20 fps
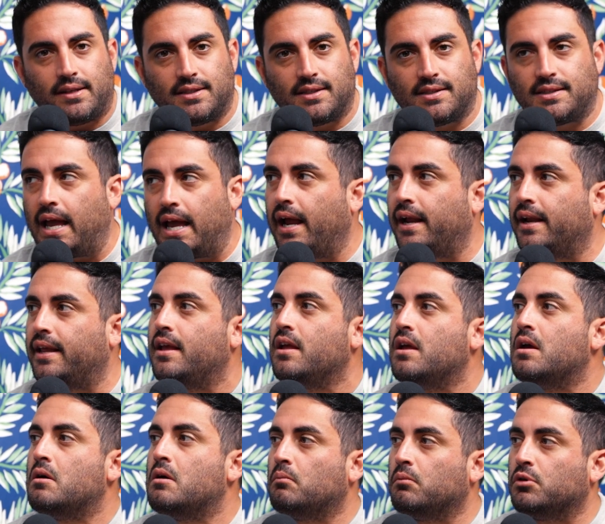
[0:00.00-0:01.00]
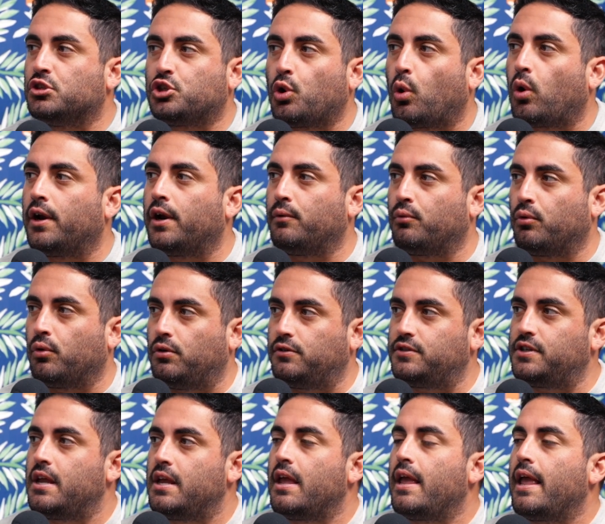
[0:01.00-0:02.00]
society, majority
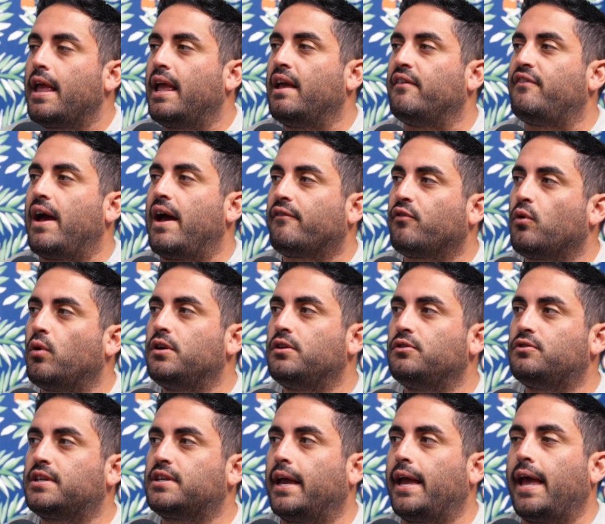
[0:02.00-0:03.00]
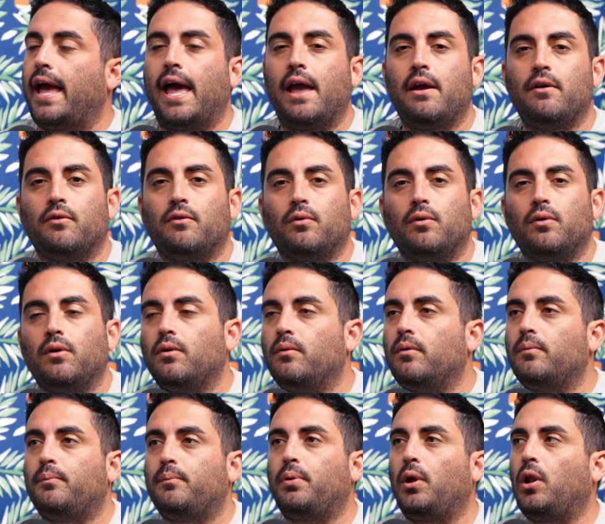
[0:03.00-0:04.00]
rules. If everyone, you say, hey,
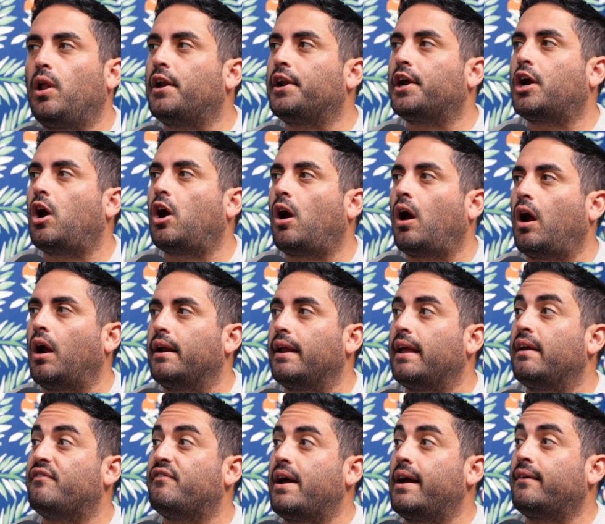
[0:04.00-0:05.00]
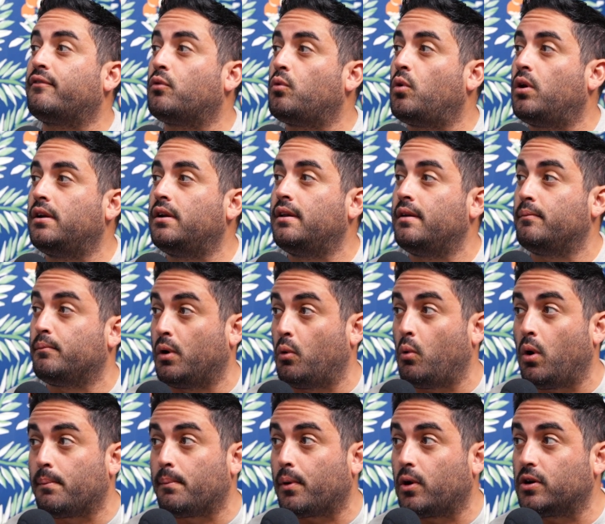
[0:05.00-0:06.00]
pull out a card. If everyone but
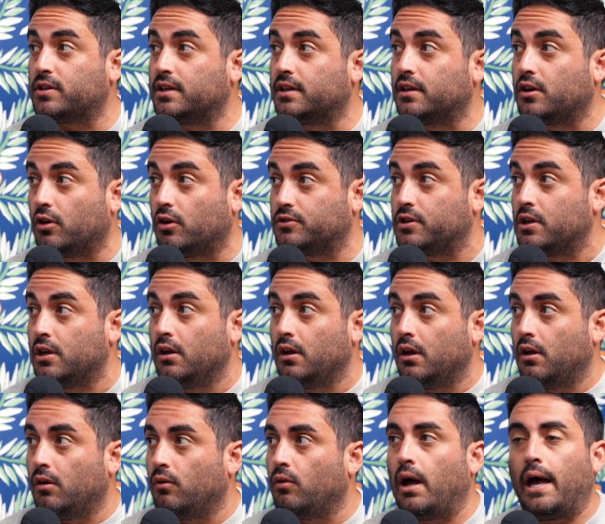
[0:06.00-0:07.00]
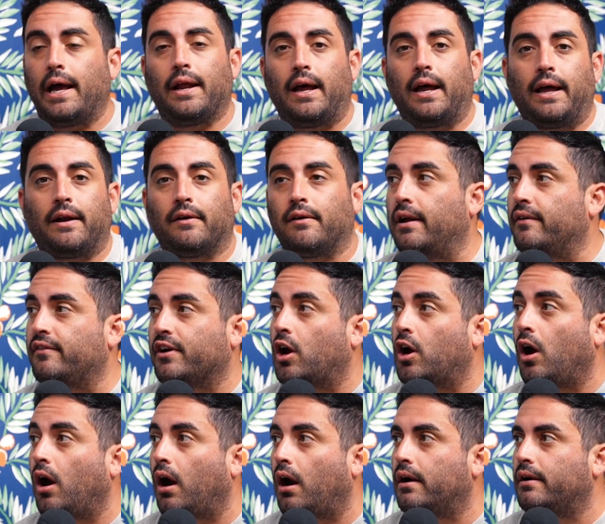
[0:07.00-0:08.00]
one person goes, well, I don't have a
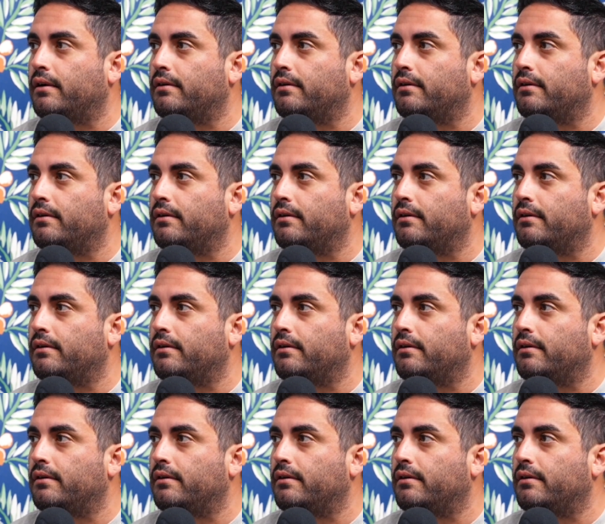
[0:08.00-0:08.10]
card,